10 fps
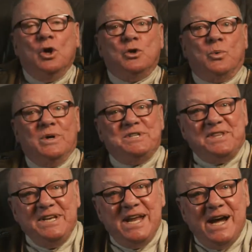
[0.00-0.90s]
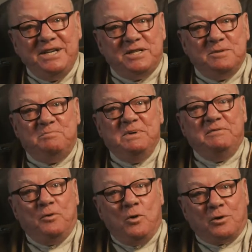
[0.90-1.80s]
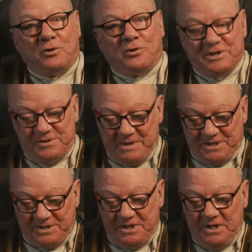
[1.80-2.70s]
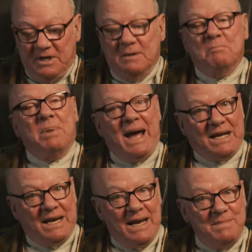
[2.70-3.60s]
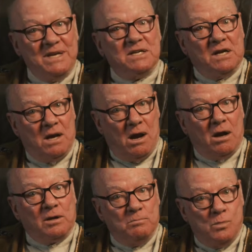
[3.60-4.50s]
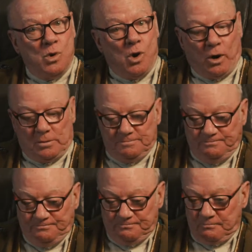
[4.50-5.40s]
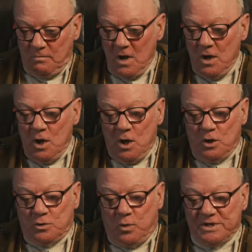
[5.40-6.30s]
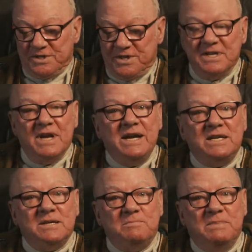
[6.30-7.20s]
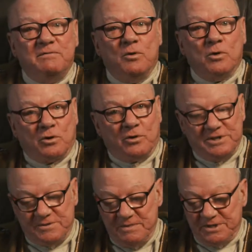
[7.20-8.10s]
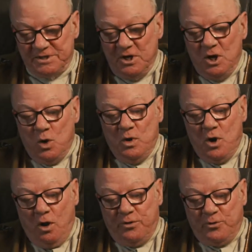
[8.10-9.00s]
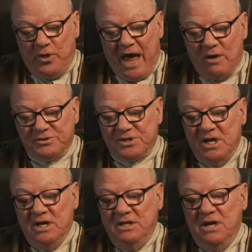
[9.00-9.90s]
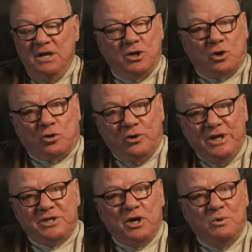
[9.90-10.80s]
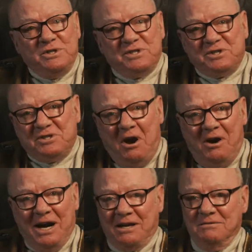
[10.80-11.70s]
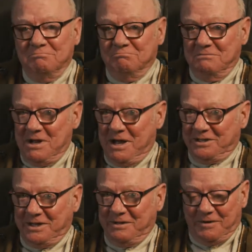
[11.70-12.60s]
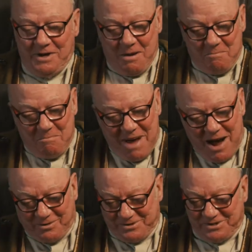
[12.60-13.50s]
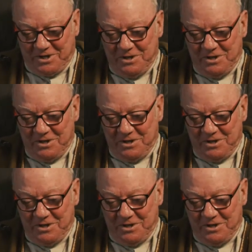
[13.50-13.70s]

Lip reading: 'Twas the night before Christmas by Clement Clark Moore. 'Twas the night before Christmas, when all through the house not a creature was stirring, not even a mouse.